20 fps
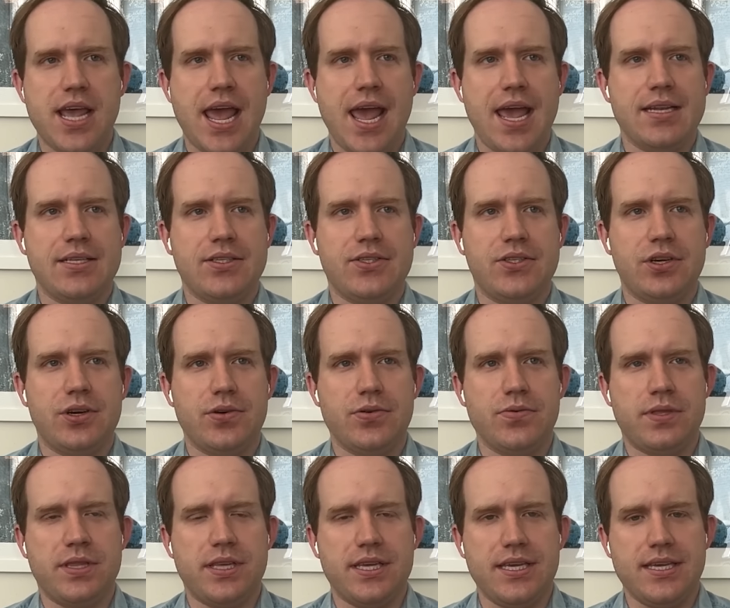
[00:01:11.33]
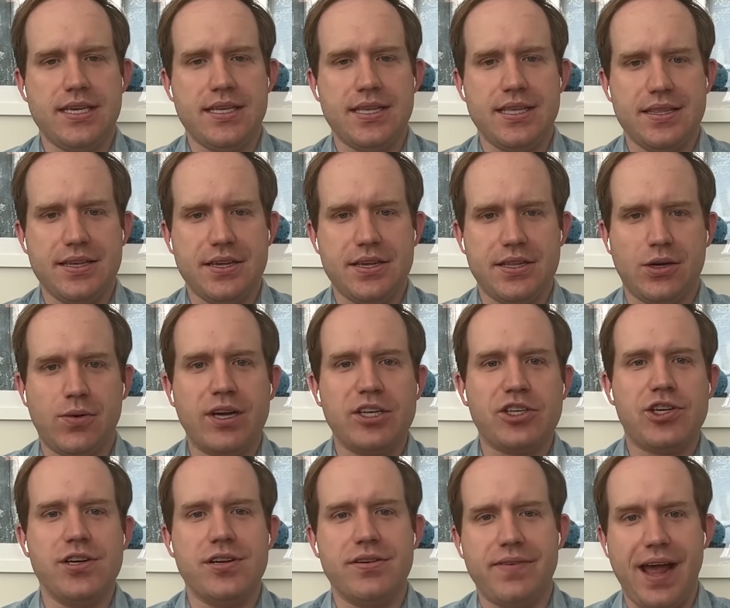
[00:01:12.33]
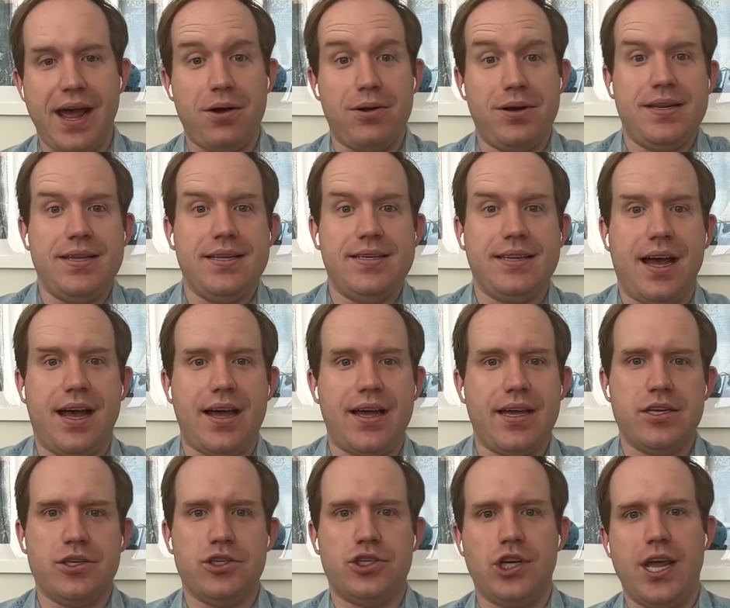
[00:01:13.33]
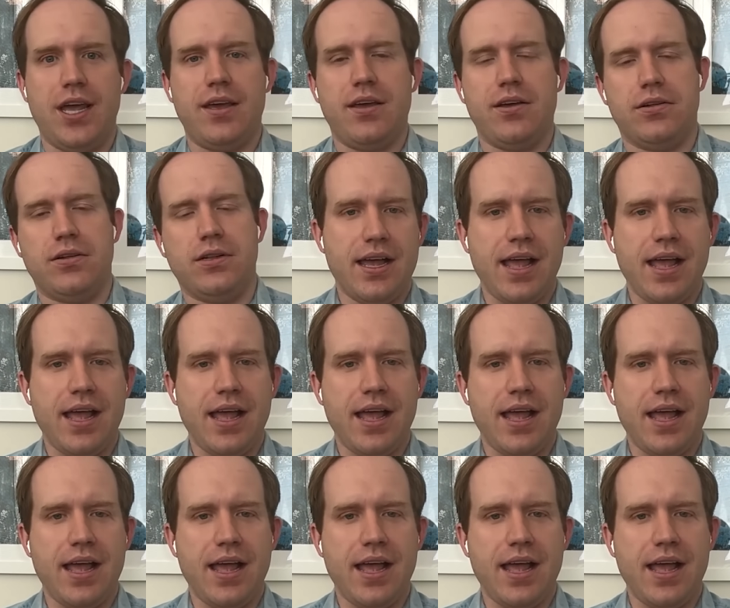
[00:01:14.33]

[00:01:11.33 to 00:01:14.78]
And so the question of how did he die in jail?